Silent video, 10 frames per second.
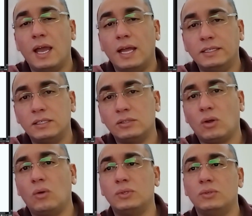and this is
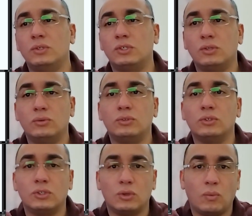also the
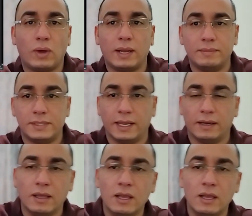solution to what I'm saying.